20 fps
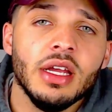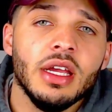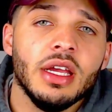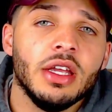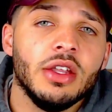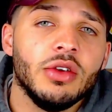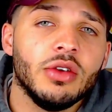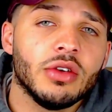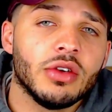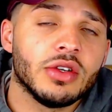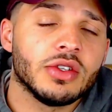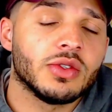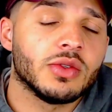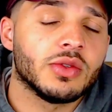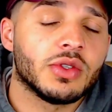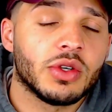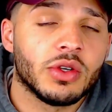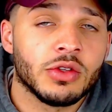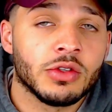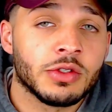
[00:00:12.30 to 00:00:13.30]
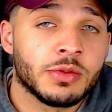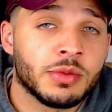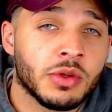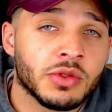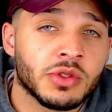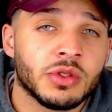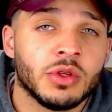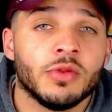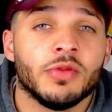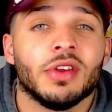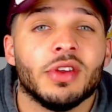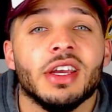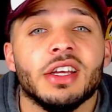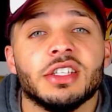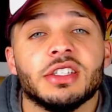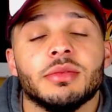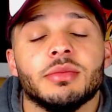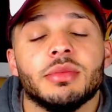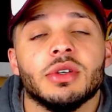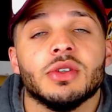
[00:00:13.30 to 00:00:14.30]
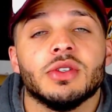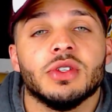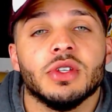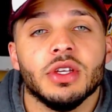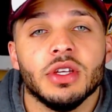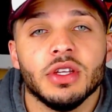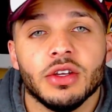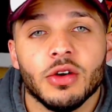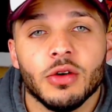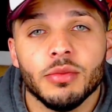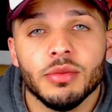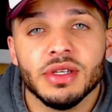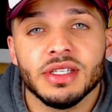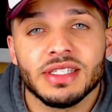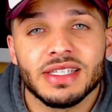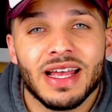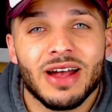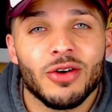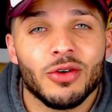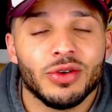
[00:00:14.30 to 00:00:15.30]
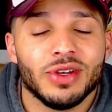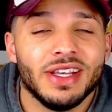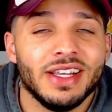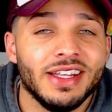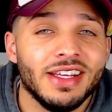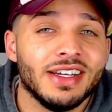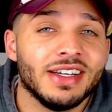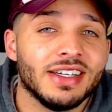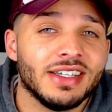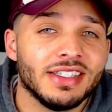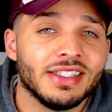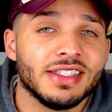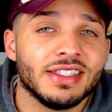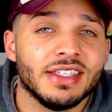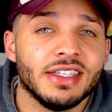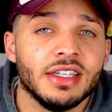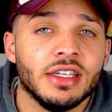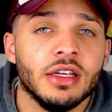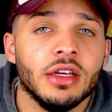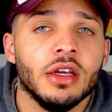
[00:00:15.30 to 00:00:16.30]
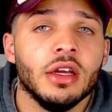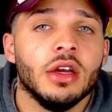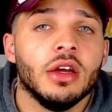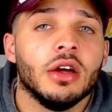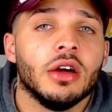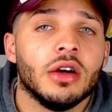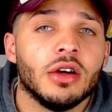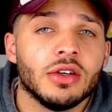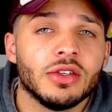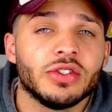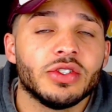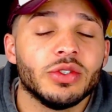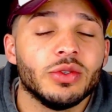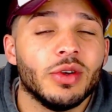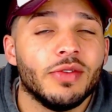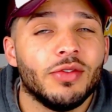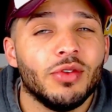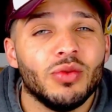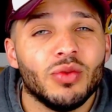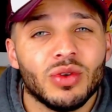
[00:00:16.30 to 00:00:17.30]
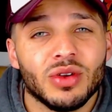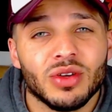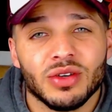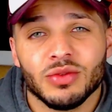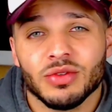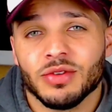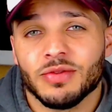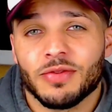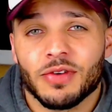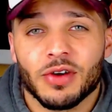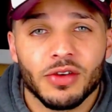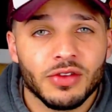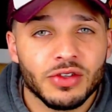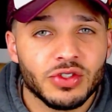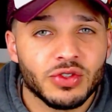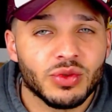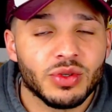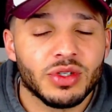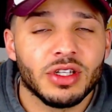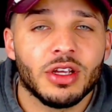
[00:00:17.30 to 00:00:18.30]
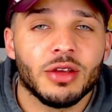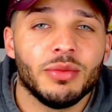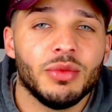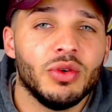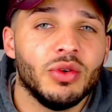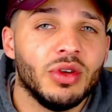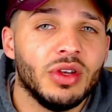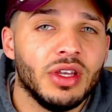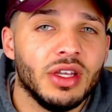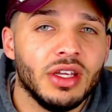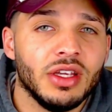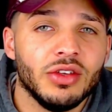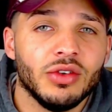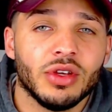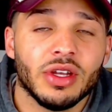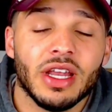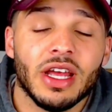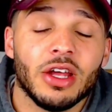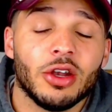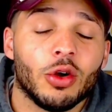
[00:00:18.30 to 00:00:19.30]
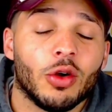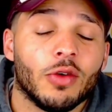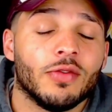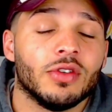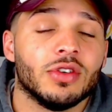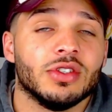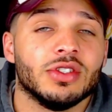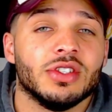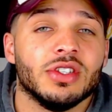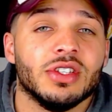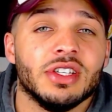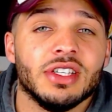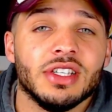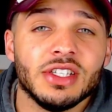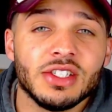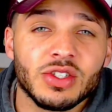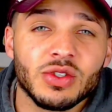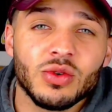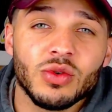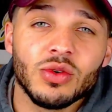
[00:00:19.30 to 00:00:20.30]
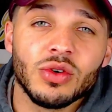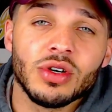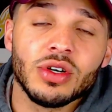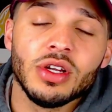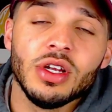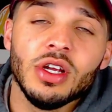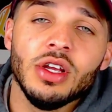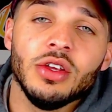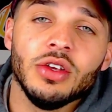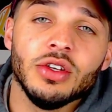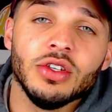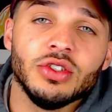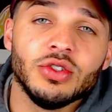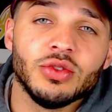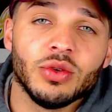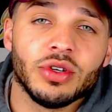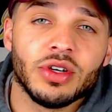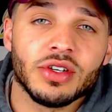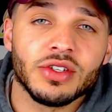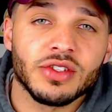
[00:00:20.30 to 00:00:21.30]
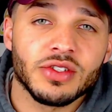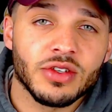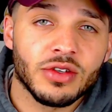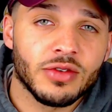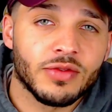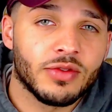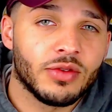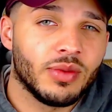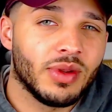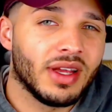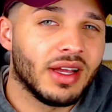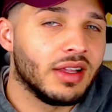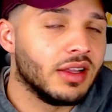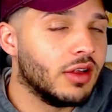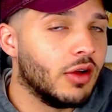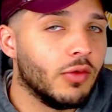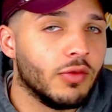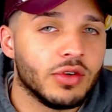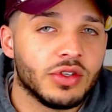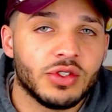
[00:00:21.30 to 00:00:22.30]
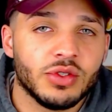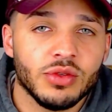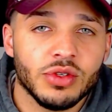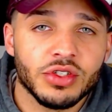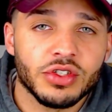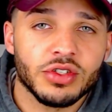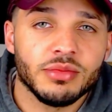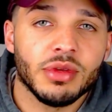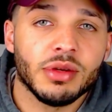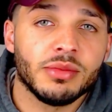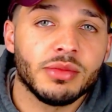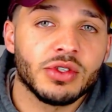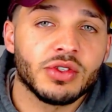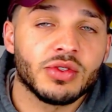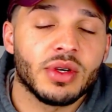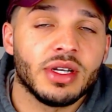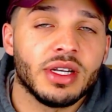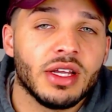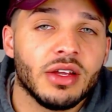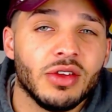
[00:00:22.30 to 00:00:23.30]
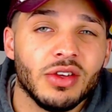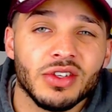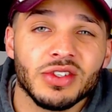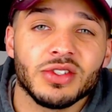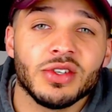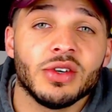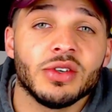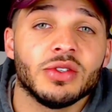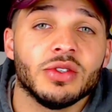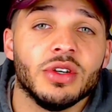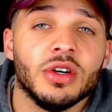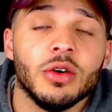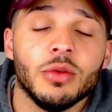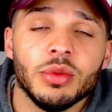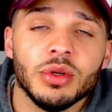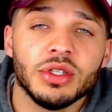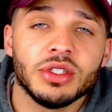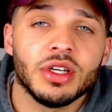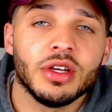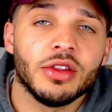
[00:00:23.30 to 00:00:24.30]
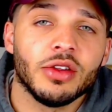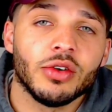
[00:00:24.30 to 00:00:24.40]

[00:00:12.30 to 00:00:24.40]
and you can also turn on those post notification bells so you don't miss out on any content. Also, if you want to further join the community, you can head over to the Discord. You can join our server. We got over 200 members right now. You can talk to a whole bunch of other